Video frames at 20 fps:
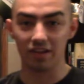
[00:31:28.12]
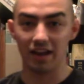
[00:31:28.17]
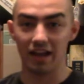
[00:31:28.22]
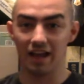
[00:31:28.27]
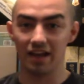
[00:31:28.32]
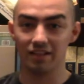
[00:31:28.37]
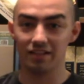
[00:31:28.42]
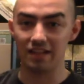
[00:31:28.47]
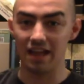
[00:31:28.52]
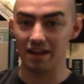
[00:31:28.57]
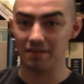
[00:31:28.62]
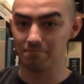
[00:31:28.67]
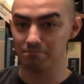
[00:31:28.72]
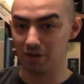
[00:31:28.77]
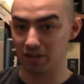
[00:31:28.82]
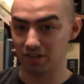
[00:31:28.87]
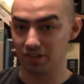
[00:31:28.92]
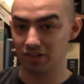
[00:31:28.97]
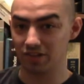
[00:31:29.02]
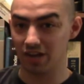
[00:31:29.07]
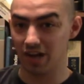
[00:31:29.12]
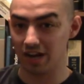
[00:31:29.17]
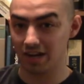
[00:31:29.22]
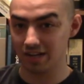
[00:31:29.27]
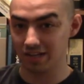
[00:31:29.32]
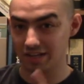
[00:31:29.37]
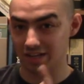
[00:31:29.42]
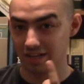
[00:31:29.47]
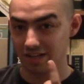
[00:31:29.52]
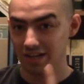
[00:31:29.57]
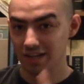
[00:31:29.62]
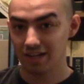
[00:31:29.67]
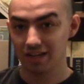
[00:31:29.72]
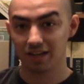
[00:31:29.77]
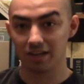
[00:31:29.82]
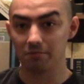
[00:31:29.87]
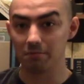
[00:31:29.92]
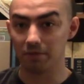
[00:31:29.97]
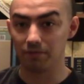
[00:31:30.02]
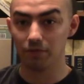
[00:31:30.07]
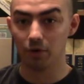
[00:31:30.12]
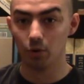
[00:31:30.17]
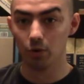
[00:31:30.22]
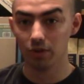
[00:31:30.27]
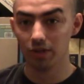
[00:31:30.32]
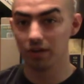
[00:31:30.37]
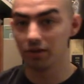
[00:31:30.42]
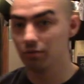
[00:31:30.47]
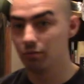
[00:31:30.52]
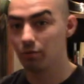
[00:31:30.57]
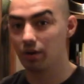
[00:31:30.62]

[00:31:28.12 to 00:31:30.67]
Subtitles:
it has that buttstock, can be folded,